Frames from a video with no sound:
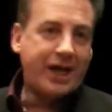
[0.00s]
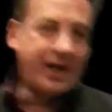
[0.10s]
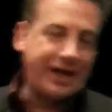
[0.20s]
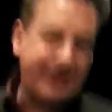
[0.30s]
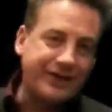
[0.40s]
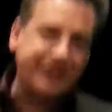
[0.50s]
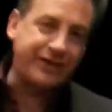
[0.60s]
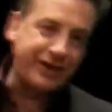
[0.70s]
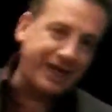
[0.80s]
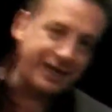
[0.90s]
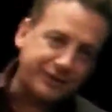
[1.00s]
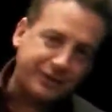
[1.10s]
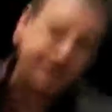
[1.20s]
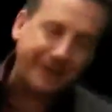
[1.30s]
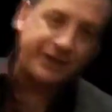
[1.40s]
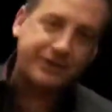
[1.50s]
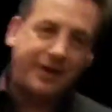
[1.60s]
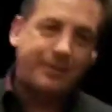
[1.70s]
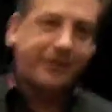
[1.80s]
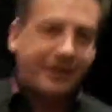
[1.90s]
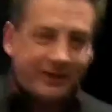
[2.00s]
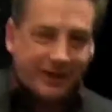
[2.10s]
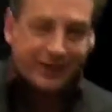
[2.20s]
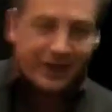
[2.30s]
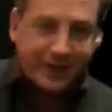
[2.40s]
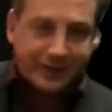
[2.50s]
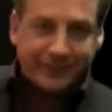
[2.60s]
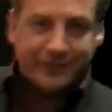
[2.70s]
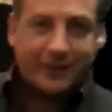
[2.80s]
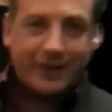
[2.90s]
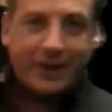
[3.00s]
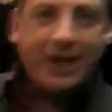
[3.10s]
in having a theatrical backdrop where they've never had it before,